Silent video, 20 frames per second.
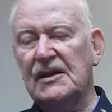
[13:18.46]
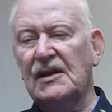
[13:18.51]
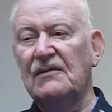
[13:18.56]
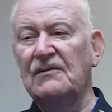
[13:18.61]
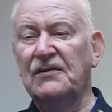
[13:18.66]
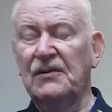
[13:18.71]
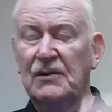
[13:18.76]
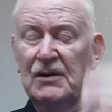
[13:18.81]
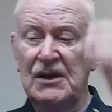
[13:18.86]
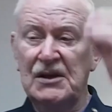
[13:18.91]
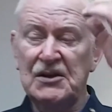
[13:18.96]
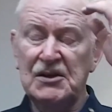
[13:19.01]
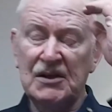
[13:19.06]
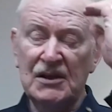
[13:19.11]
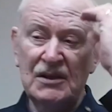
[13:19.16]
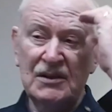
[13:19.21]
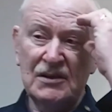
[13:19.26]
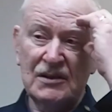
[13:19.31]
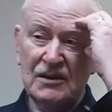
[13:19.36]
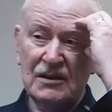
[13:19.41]
For
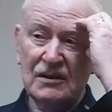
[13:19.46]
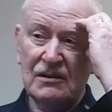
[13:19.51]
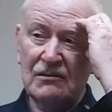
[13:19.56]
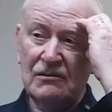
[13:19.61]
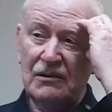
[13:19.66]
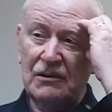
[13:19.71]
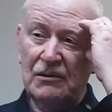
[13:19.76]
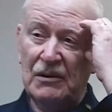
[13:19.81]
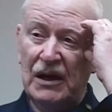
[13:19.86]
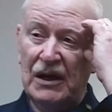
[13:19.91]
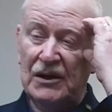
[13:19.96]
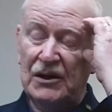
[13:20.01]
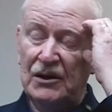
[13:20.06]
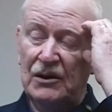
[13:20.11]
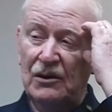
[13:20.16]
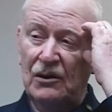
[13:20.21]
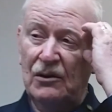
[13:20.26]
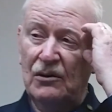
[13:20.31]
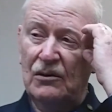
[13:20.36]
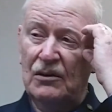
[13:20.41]
instance, we had to
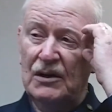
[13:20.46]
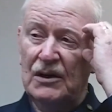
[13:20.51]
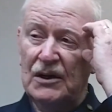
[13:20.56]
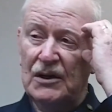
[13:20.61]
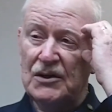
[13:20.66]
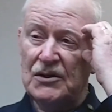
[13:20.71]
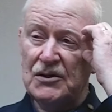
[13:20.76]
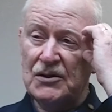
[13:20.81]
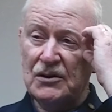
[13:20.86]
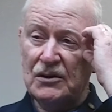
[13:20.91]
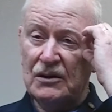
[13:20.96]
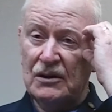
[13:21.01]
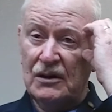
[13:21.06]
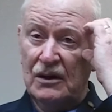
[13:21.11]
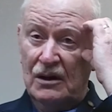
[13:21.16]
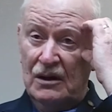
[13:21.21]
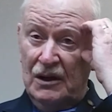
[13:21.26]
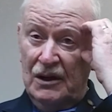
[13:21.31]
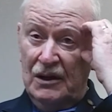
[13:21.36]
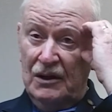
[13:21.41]
know certain
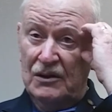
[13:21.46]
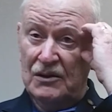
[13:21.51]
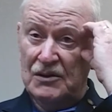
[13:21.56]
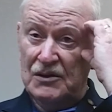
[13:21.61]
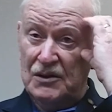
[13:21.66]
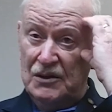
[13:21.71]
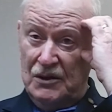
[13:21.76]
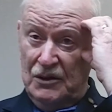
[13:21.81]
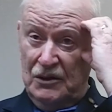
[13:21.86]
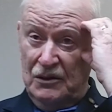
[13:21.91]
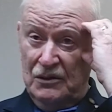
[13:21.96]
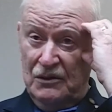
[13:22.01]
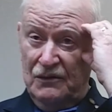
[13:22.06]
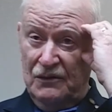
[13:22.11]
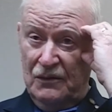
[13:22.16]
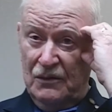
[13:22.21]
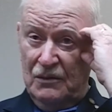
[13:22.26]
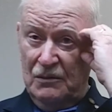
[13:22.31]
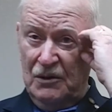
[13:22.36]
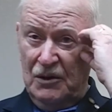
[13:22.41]
articles of the
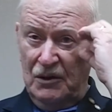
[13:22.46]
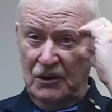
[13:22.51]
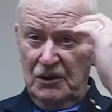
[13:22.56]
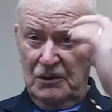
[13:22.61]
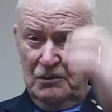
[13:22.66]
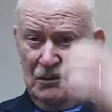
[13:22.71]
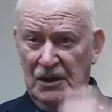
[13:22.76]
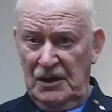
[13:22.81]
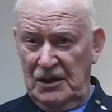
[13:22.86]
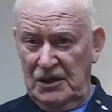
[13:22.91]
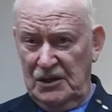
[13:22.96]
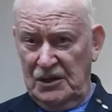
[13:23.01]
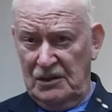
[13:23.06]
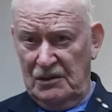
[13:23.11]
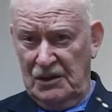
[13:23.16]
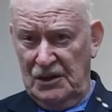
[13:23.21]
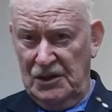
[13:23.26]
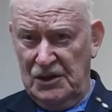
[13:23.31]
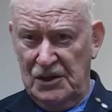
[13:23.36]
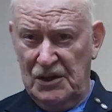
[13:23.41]
Uniform Code of
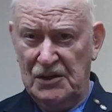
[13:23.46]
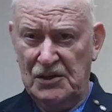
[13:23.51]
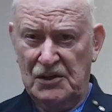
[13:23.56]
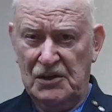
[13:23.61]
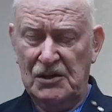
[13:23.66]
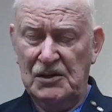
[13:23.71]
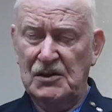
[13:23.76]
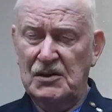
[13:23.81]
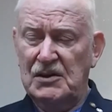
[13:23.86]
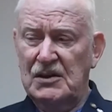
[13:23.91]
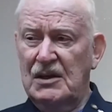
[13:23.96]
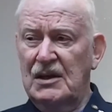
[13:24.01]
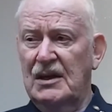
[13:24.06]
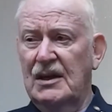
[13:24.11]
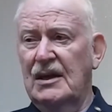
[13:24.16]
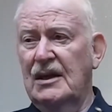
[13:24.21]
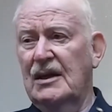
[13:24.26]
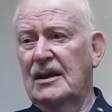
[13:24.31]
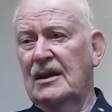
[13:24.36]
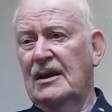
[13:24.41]
Military Justice,
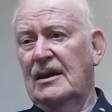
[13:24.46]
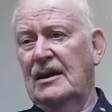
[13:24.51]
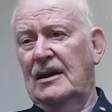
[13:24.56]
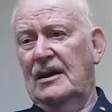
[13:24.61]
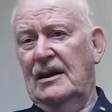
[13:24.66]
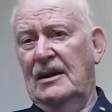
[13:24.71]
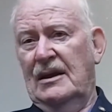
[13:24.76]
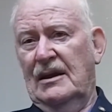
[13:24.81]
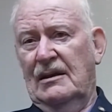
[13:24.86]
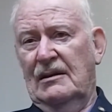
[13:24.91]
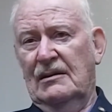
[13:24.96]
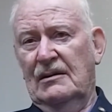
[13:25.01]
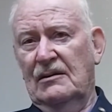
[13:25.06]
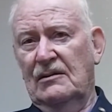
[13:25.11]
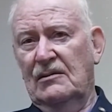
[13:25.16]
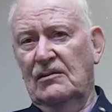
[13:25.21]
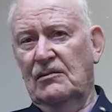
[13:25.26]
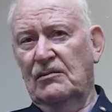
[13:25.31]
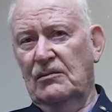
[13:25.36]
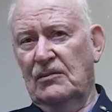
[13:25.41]

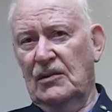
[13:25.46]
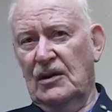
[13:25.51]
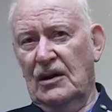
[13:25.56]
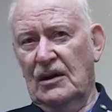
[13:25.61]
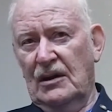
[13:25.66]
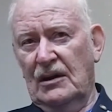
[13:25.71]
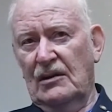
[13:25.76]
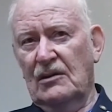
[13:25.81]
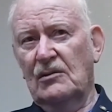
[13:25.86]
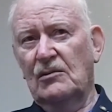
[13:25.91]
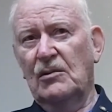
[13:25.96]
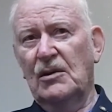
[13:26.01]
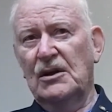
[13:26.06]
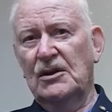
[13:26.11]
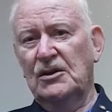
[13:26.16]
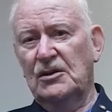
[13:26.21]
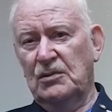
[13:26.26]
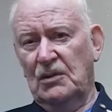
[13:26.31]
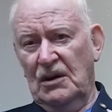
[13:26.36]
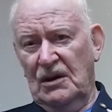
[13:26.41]
and Article
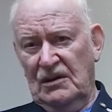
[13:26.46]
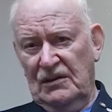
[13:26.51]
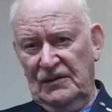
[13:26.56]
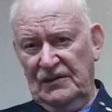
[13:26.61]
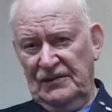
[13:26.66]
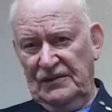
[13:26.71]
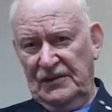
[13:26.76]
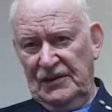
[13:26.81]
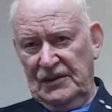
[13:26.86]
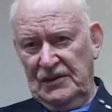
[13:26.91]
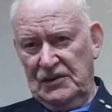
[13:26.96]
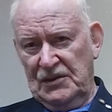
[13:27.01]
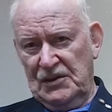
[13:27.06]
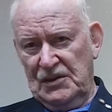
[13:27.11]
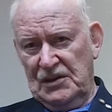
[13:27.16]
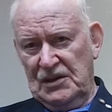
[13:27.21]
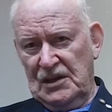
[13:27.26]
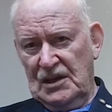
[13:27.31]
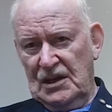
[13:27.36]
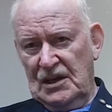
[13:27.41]
112
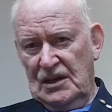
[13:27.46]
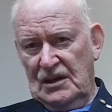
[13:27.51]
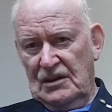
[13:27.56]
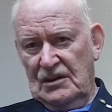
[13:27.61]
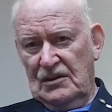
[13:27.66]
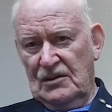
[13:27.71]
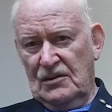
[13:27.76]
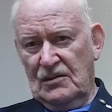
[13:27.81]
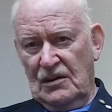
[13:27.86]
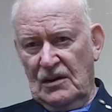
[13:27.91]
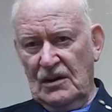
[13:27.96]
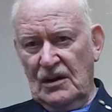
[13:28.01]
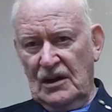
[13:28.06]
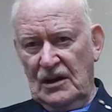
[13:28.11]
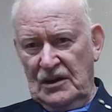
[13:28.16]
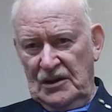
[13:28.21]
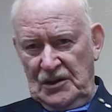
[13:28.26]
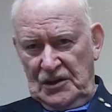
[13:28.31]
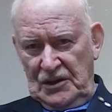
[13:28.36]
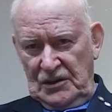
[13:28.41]
is drunk
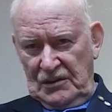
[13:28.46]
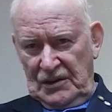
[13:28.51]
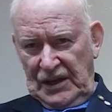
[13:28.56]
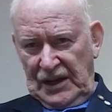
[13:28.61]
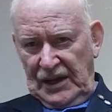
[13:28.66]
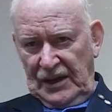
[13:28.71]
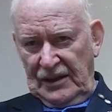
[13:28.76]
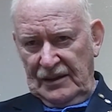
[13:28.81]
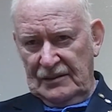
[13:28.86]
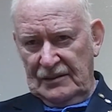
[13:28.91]
on duty.